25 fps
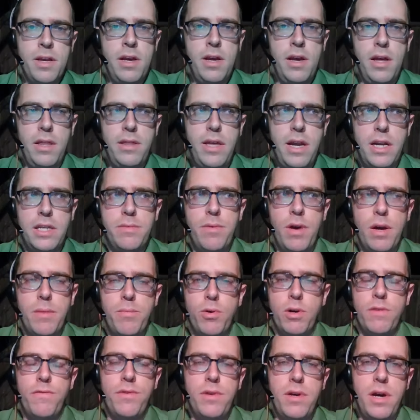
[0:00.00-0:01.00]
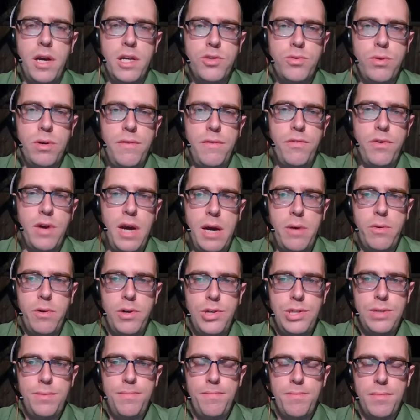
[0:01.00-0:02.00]
That is my report for the last 24
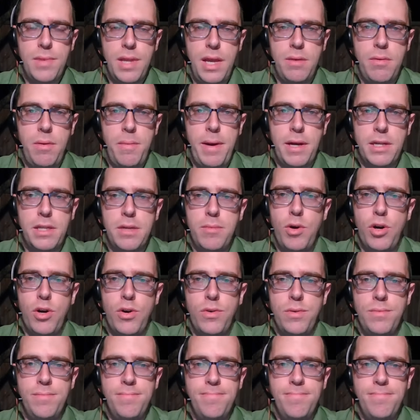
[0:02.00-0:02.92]
hours. I'll be back tomorrow.